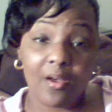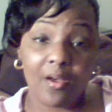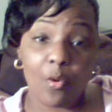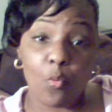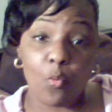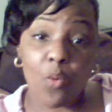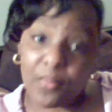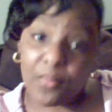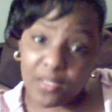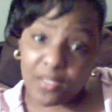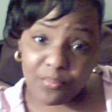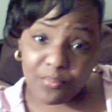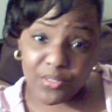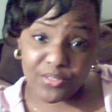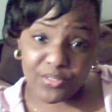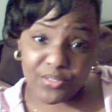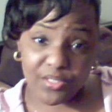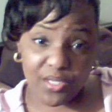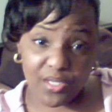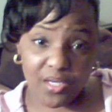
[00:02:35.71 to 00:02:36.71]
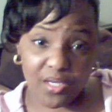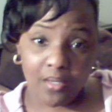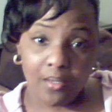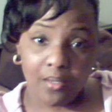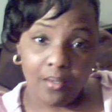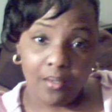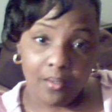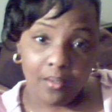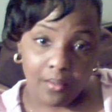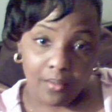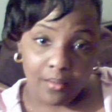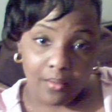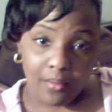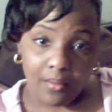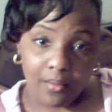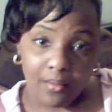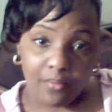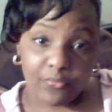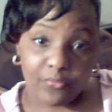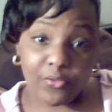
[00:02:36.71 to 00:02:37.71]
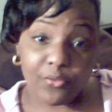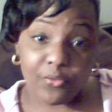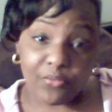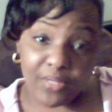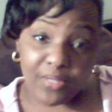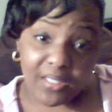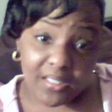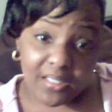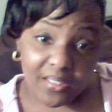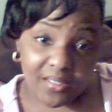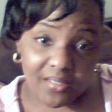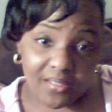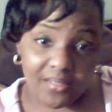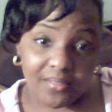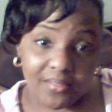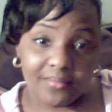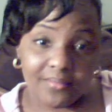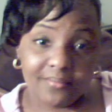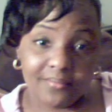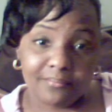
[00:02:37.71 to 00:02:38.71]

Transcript: a woman abuser? For real?